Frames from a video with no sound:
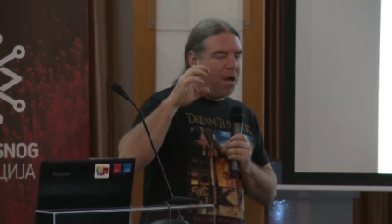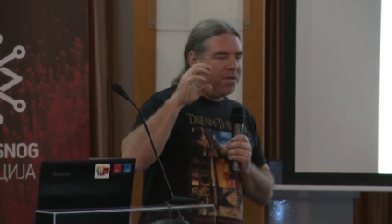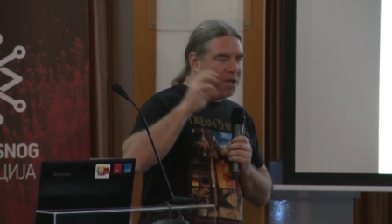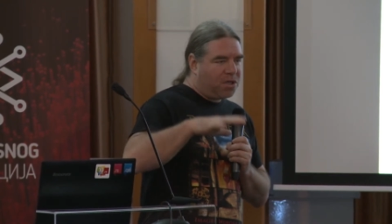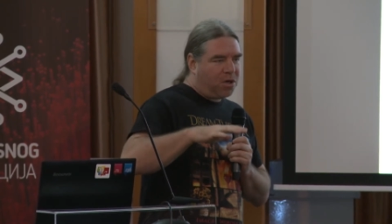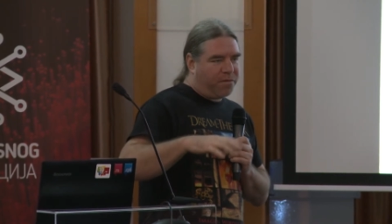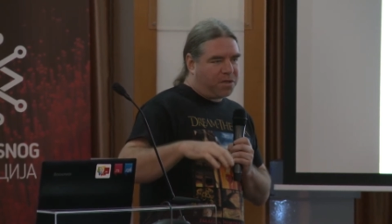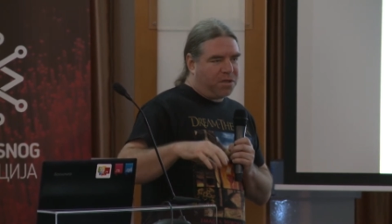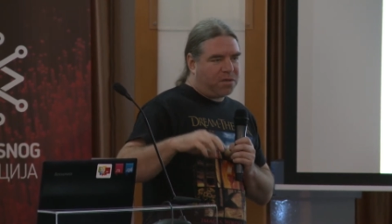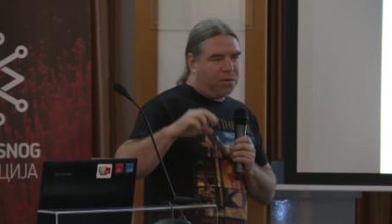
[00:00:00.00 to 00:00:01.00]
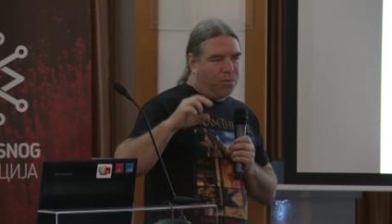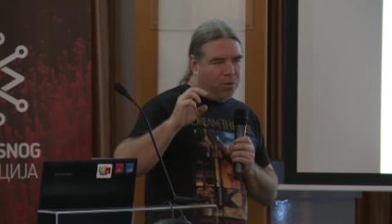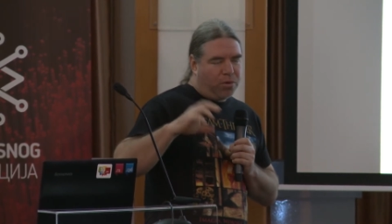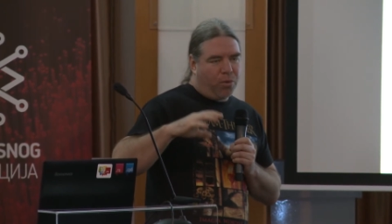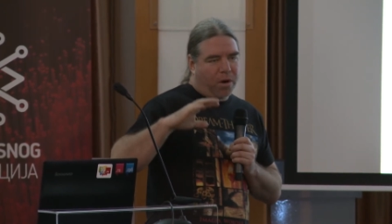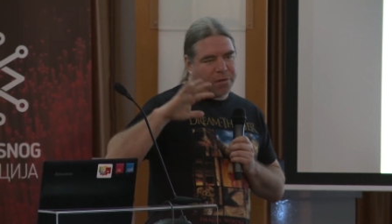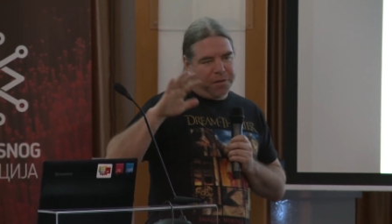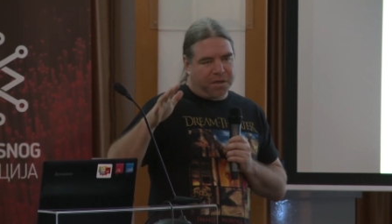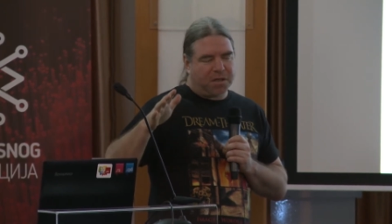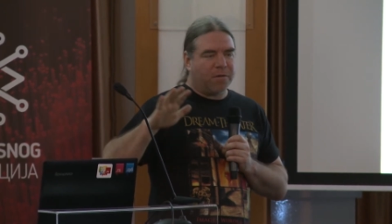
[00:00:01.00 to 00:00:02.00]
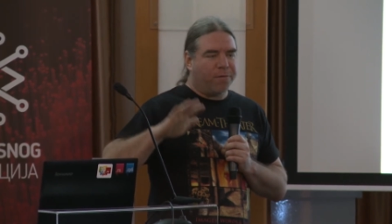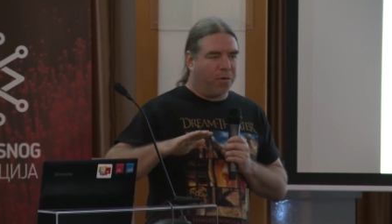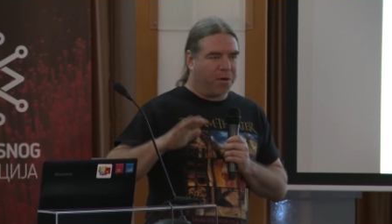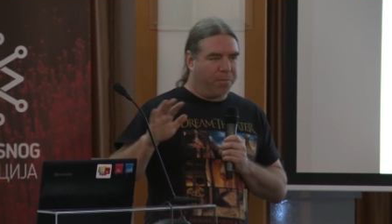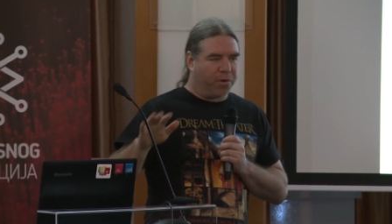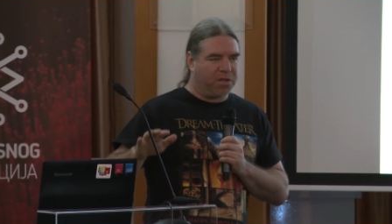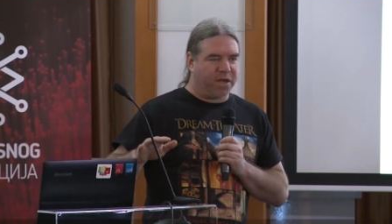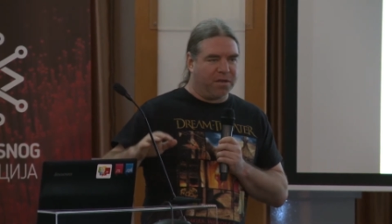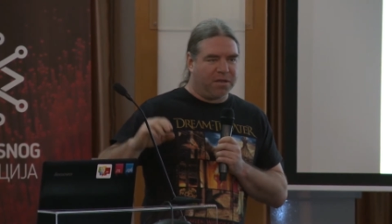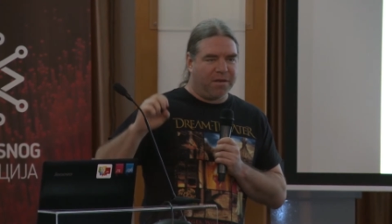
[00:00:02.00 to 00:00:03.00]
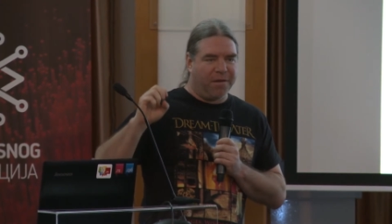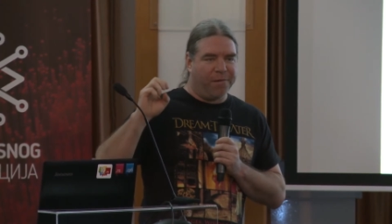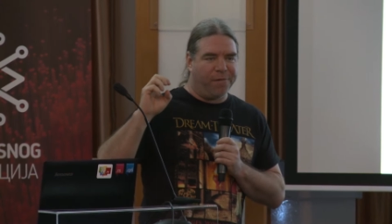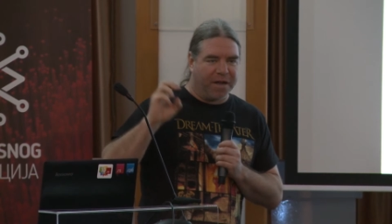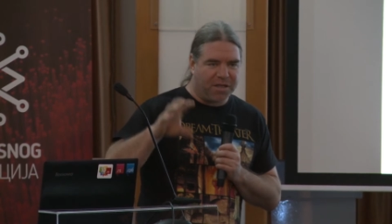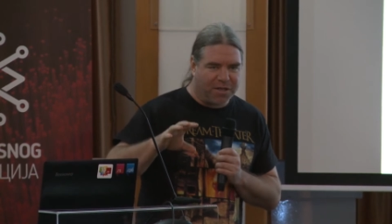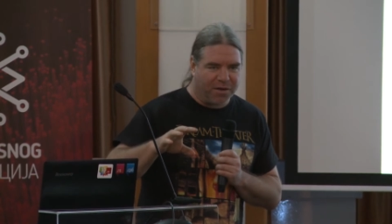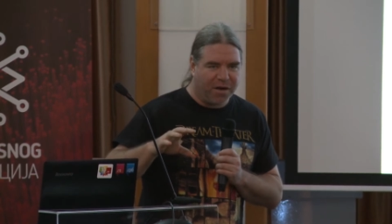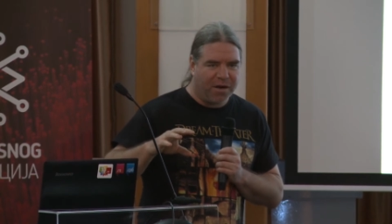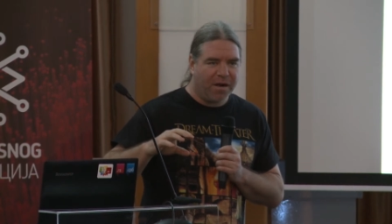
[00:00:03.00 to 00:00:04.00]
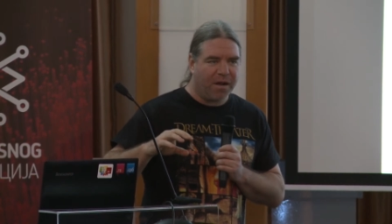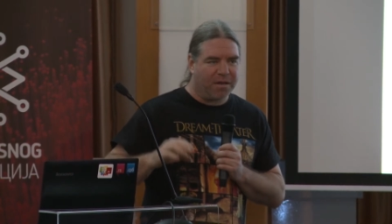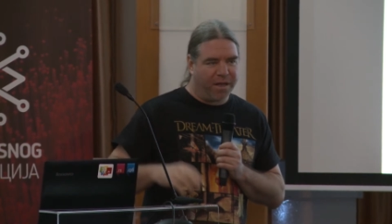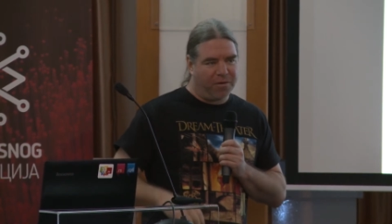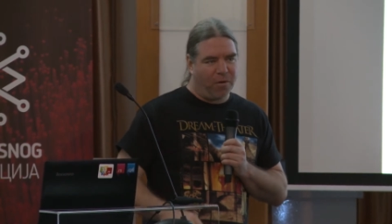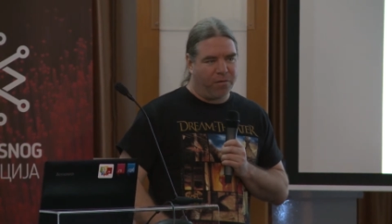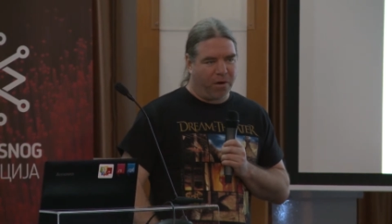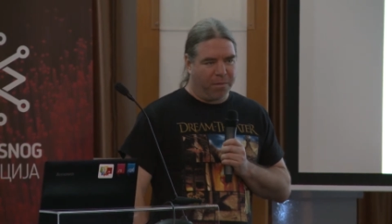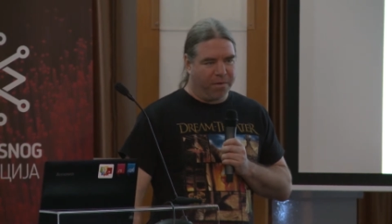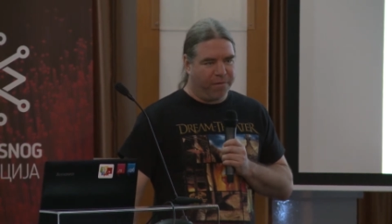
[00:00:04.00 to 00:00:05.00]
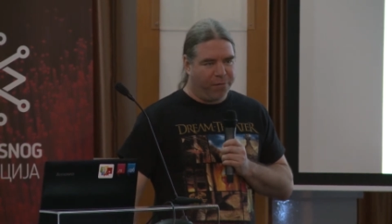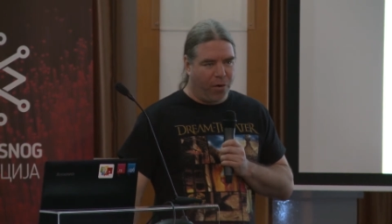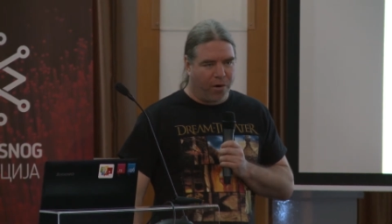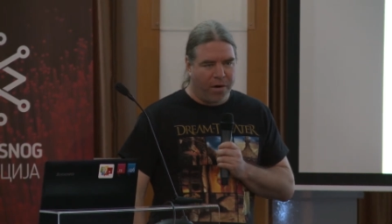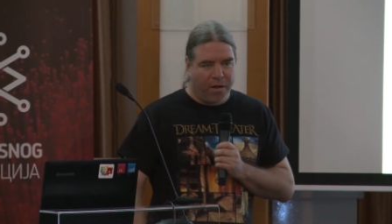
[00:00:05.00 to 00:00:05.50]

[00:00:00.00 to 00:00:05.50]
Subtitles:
these services would work 30 to 40% faster than over IPv4.